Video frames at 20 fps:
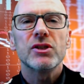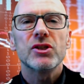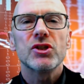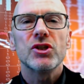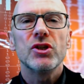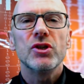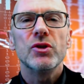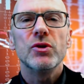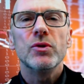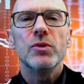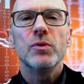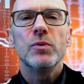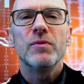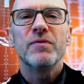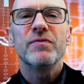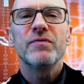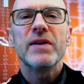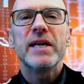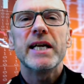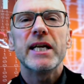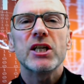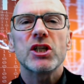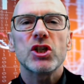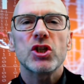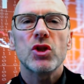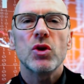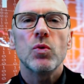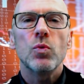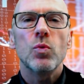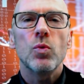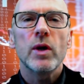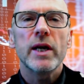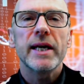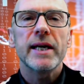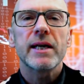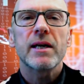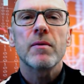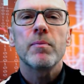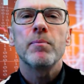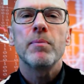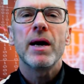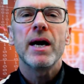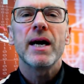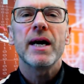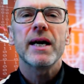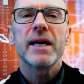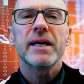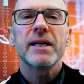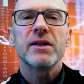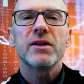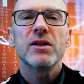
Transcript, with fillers: to finish the week by